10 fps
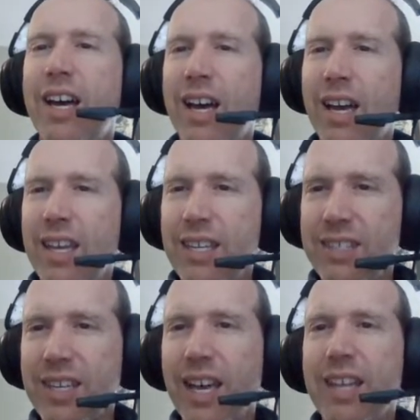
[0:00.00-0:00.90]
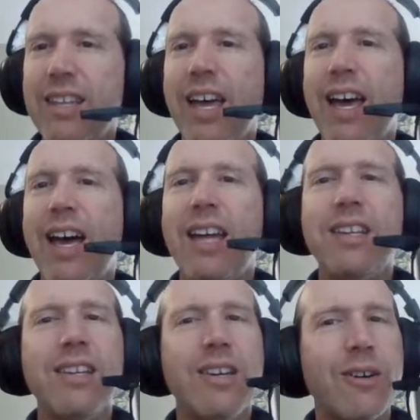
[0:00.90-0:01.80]
he said that,
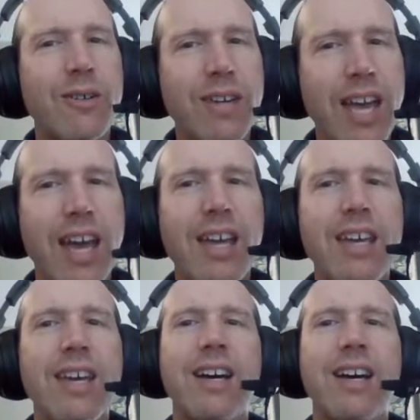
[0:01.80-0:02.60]
okay,